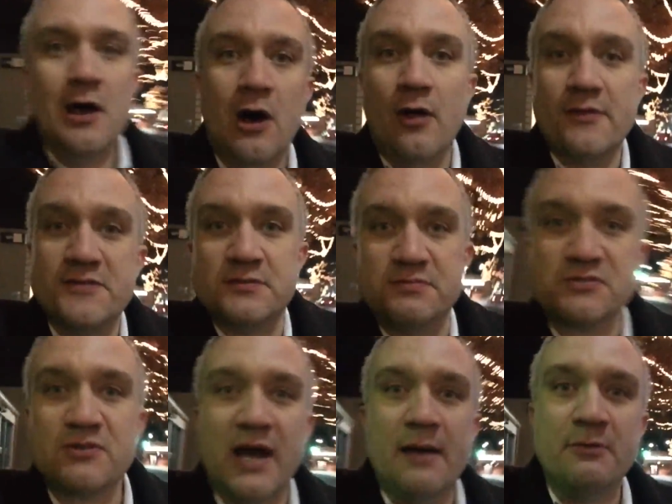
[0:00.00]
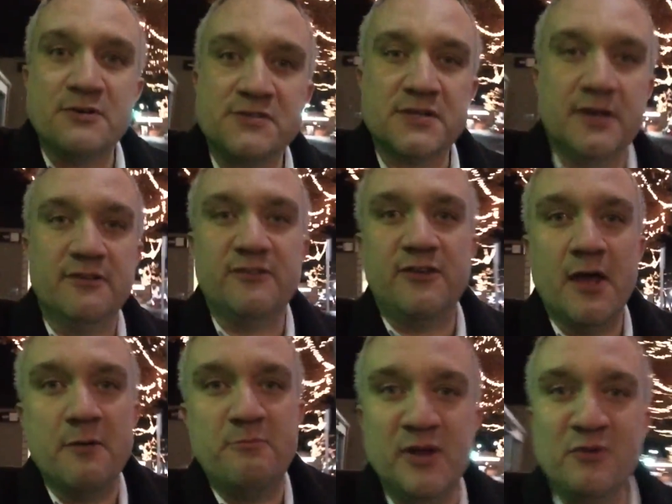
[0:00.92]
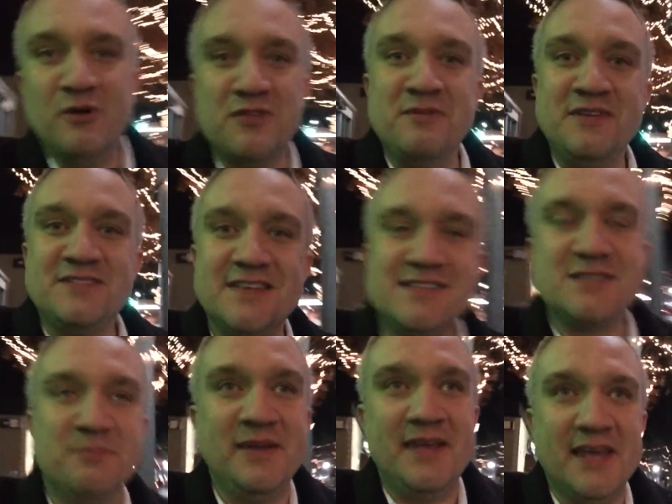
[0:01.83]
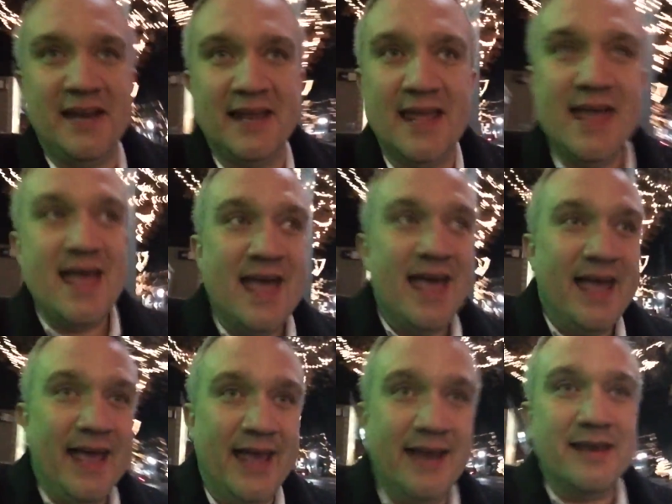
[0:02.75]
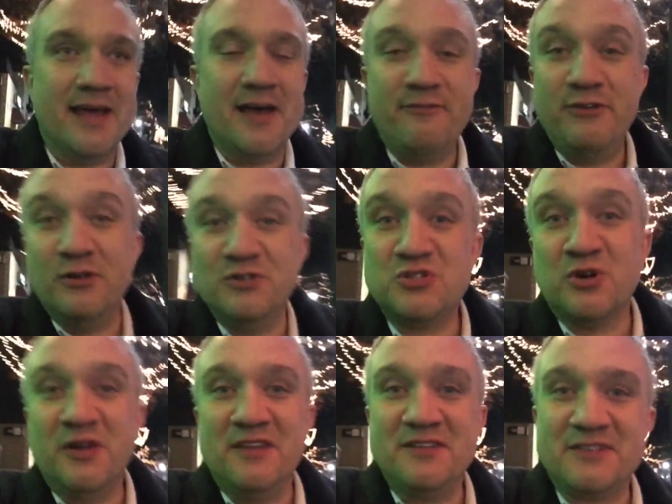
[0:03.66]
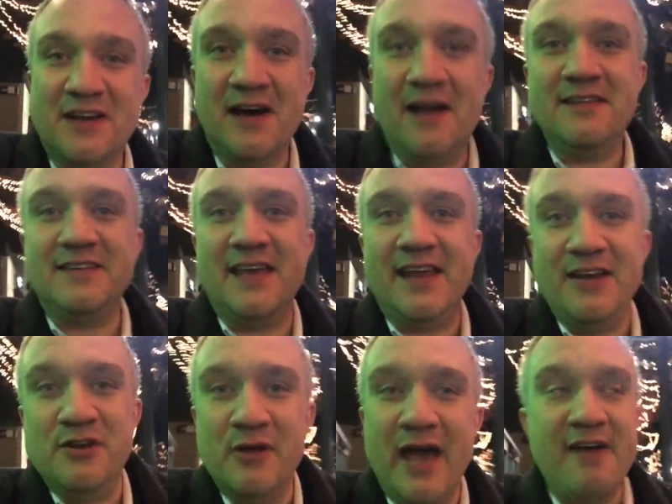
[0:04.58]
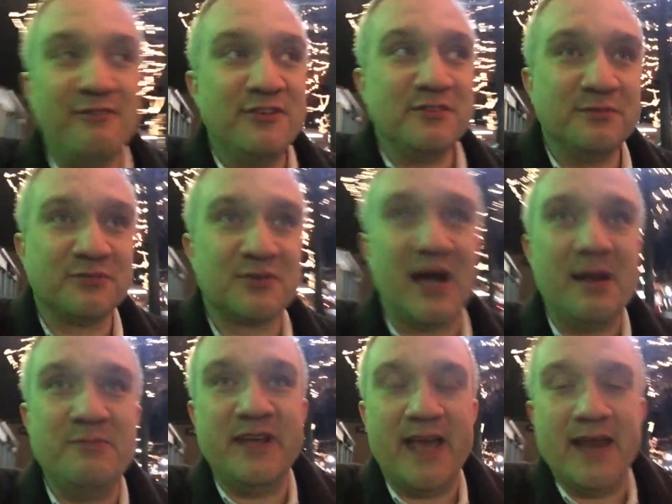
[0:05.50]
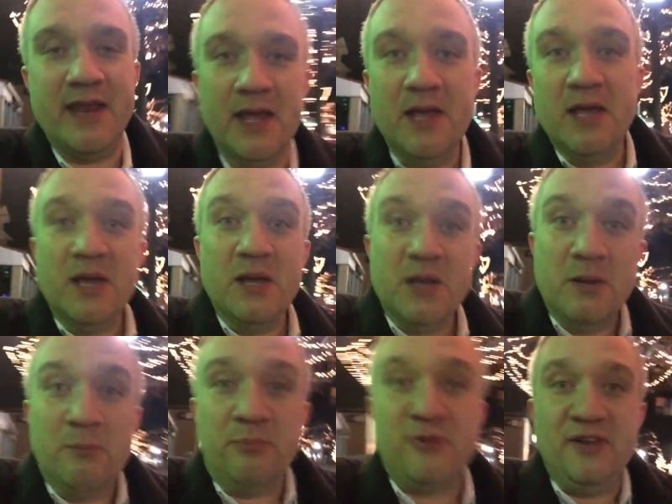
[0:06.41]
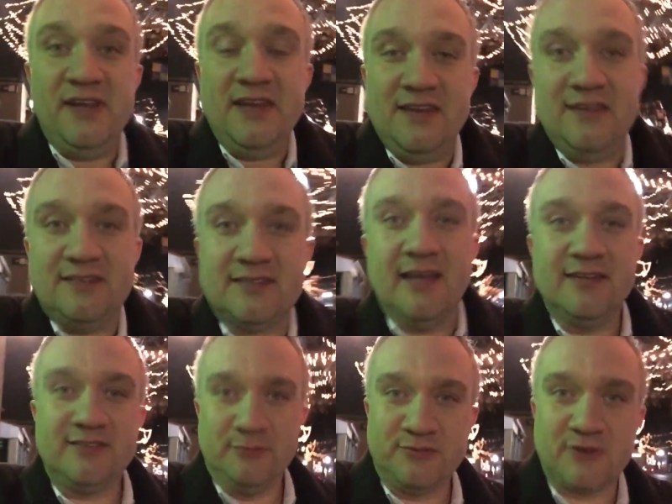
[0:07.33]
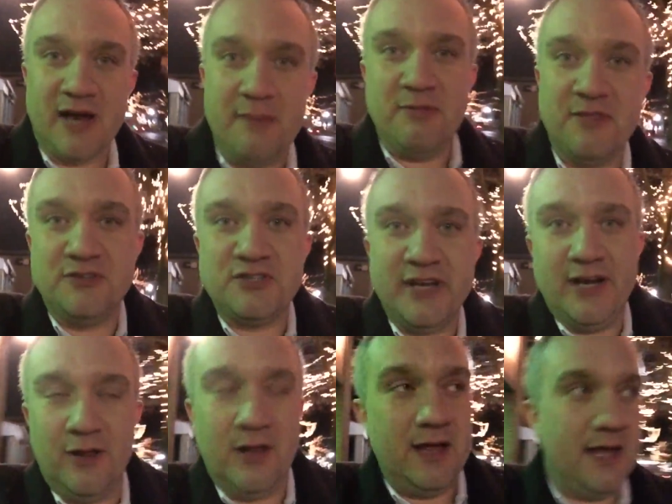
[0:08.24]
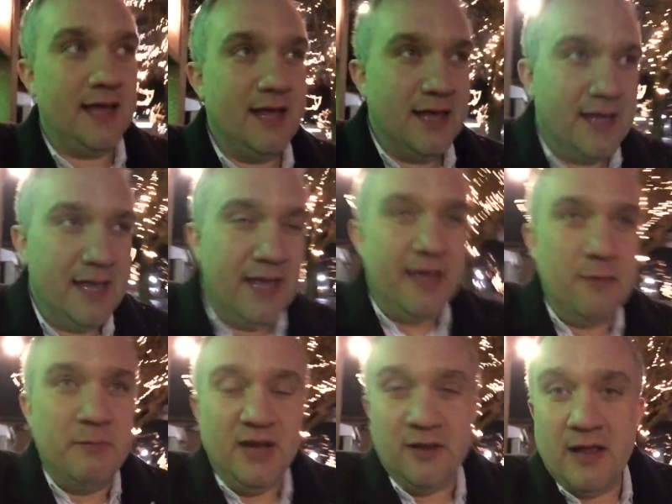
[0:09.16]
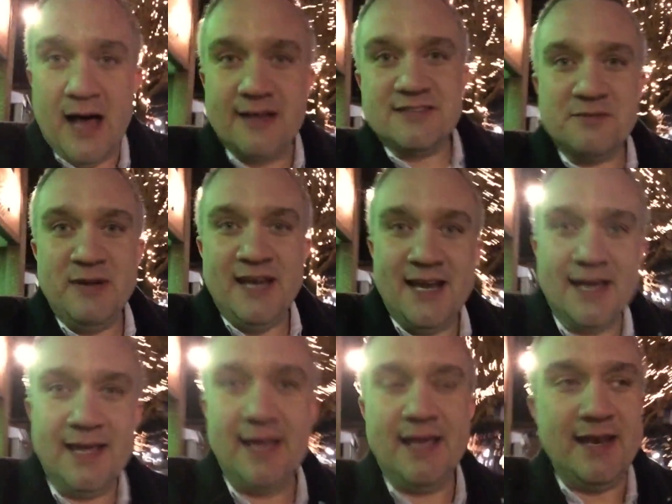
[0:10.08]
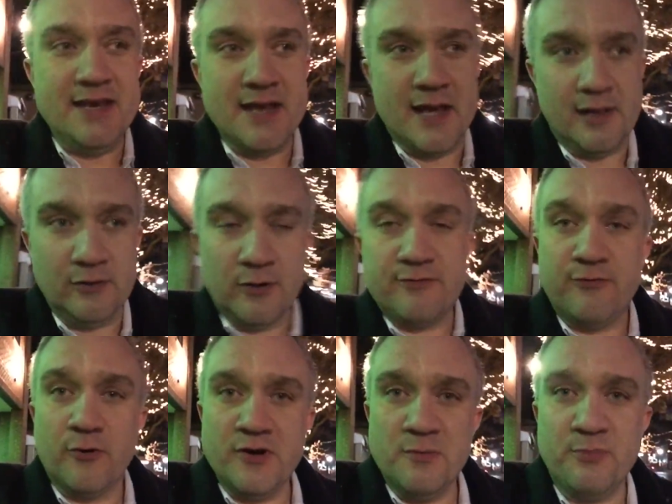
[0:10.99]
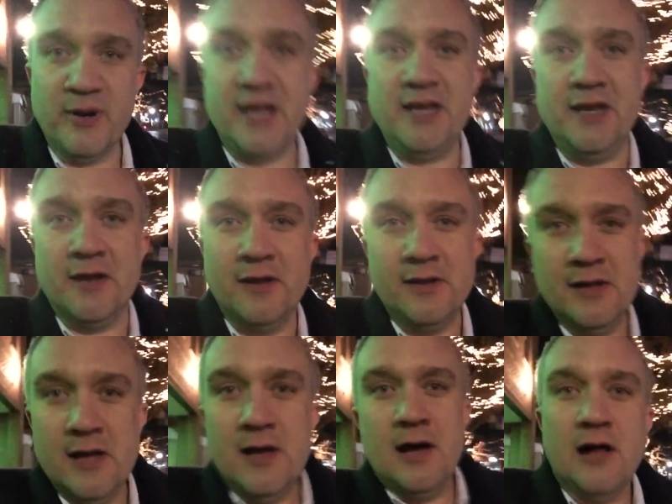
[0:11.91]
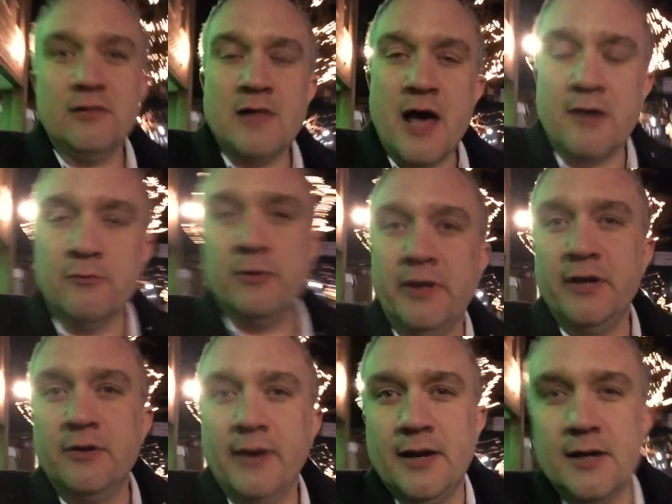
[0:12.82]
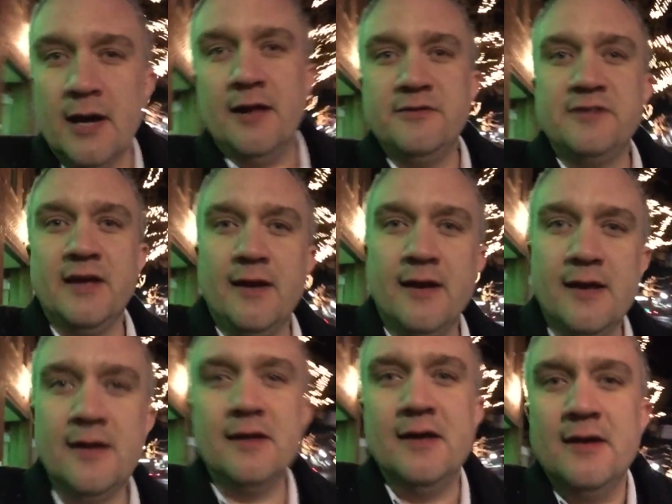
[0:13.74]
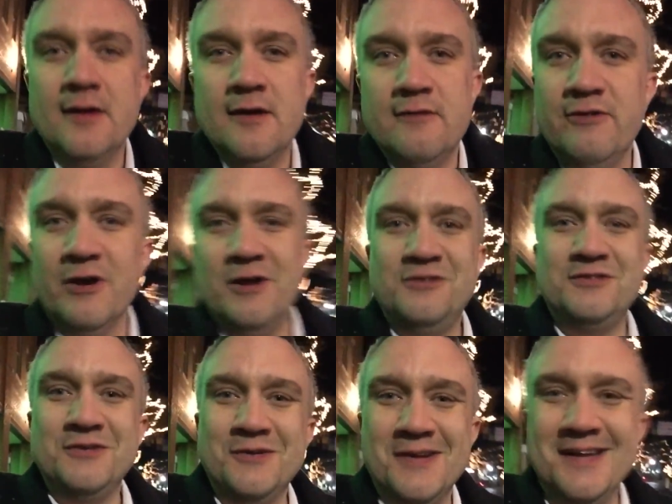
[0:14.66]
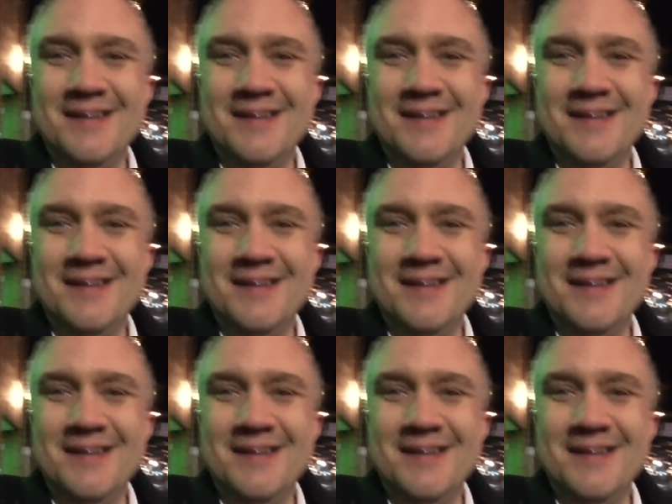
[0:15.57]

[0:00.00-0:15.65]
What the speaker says: all the subscribers that have been with me since the beginning. And if you enjoyed this content and you haven't subscribed yet, please subscribe to the channel. It means a lot to me, and look forward to bringing you a lot of really great content very soon.